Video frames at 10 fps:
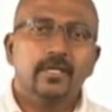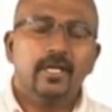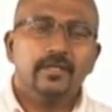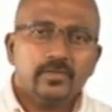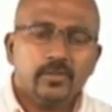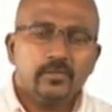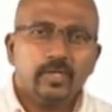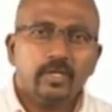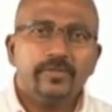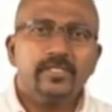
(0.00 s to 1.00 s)
And this was
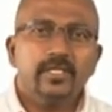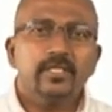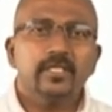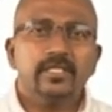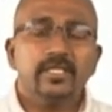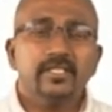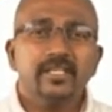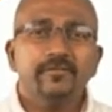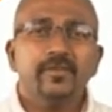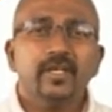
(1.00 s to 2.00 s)
one of his learning, that
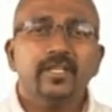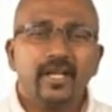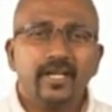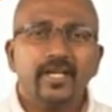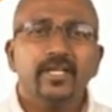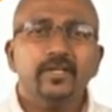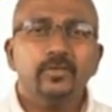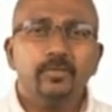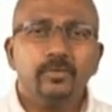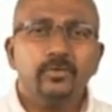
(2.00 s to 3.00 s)
if we are targeting
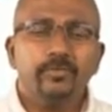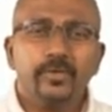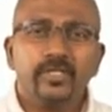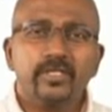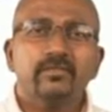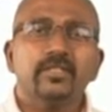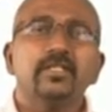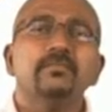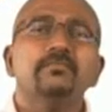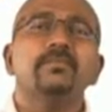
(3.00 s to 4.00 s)
to improve
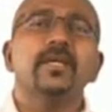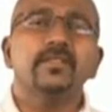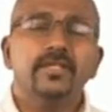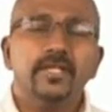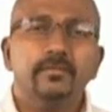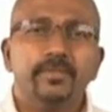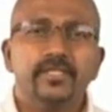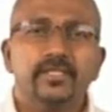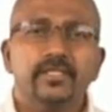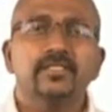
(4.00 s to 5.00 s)
productivity by
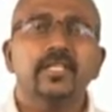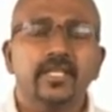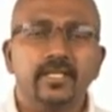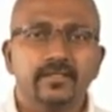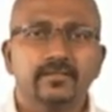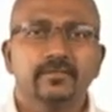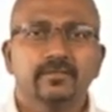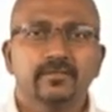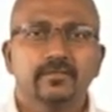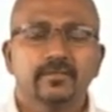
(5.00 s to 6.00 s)
300% is nothing.
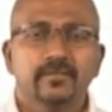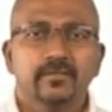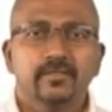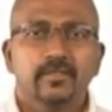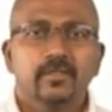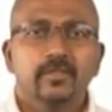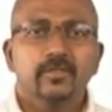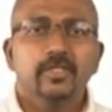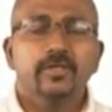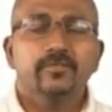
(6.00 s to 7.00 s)

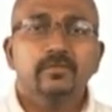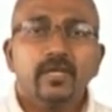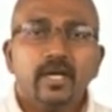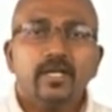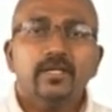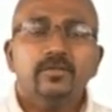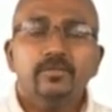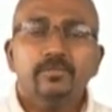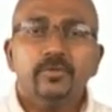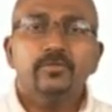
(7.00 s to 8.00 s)
You have to target
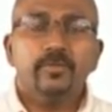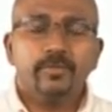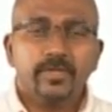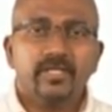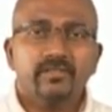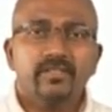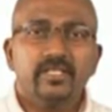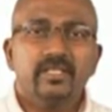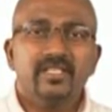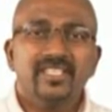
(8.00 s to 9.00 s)
to improve the
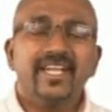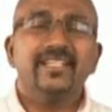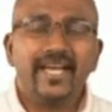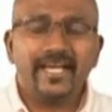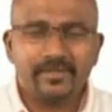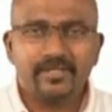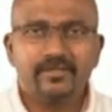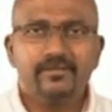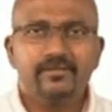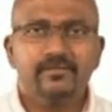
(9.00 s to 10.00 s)
productivity 10 times.